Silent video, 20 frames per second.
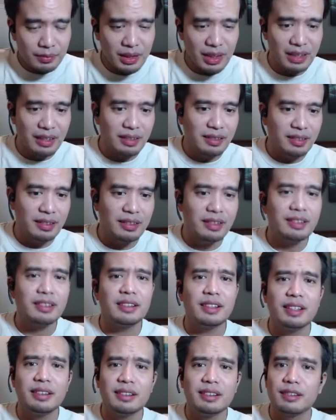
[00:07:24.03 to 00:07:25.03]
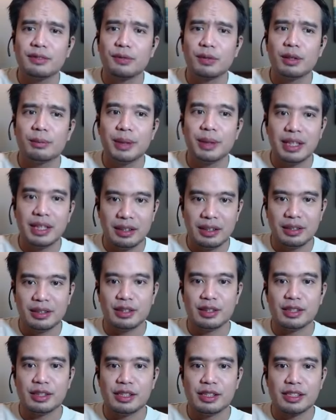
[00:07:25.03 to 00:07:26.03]
Yes, this is for
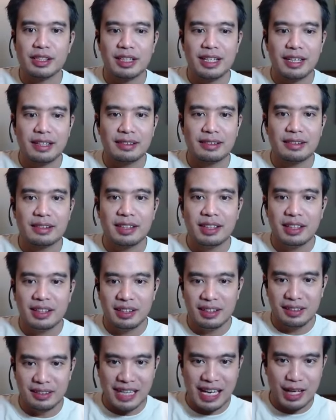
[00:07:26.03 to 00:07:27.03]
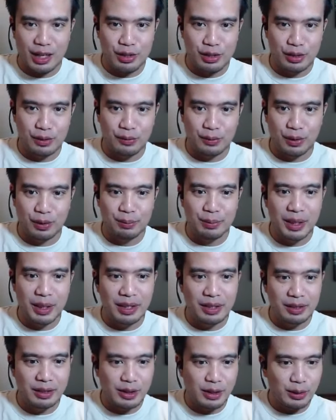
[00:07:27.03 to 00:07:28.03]
beginners. This class is actually for
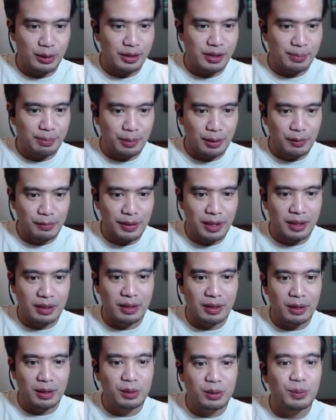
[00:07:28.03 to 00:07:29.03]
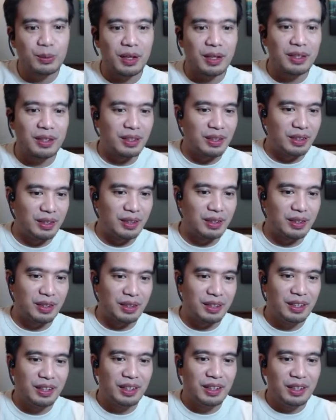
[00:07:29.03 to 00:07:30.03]
beginners, so it's perfect na you are
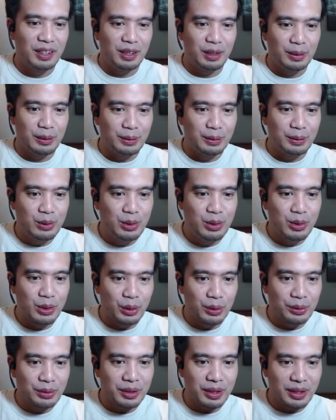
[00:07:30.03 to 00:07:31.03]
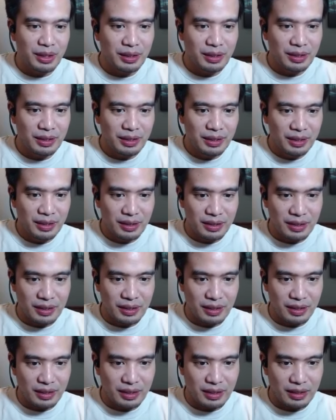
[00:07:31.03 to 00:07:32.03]
here. Hello Jonah.
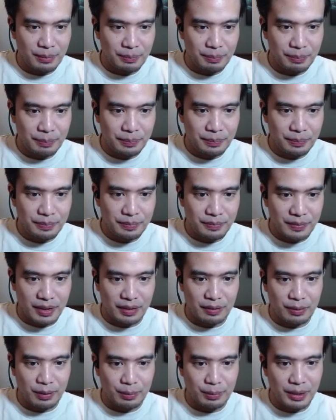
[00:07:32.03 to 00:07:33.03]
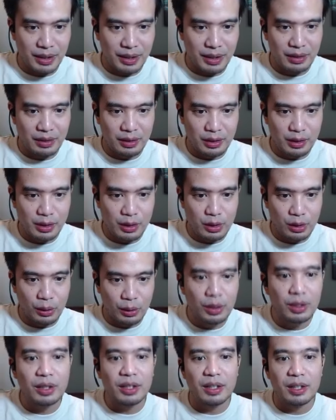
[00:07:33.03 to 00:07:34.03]
Um, as for beginners,
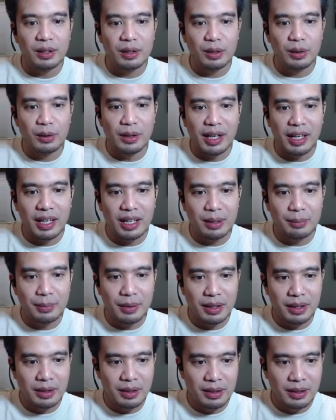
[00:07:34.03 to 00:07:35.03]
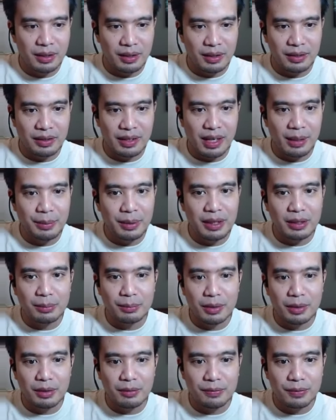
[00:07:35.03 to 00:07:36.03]
Joel. Hello Alma. Ang dami
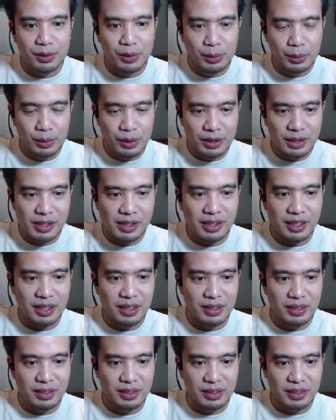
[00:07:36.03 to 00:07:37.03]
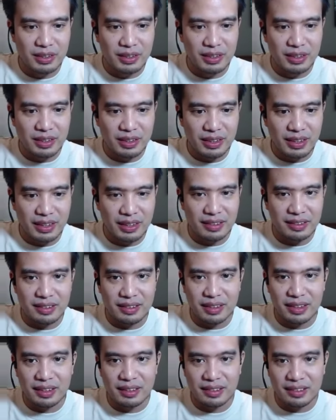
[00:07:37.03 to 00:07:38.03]
nating mga viewers ngayon. Nice,
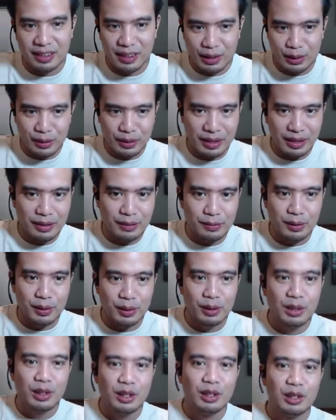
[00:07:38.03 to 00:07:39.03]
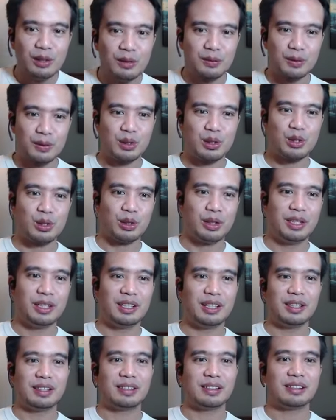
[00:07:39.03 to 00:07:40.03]
nice. Thank you guys for
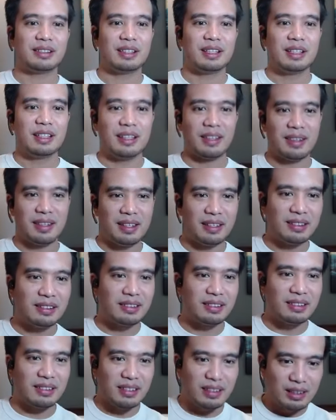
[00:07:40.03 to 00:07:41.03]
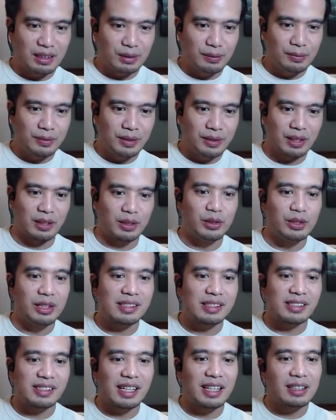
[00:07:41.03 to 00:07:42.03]
joining us this evening. Are you
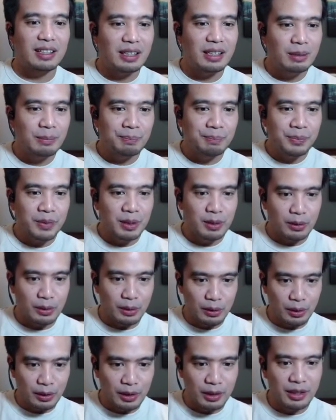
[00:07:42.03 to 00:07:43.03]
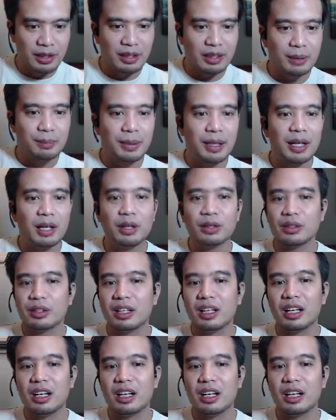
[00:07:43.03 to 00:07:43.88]
excited to learn about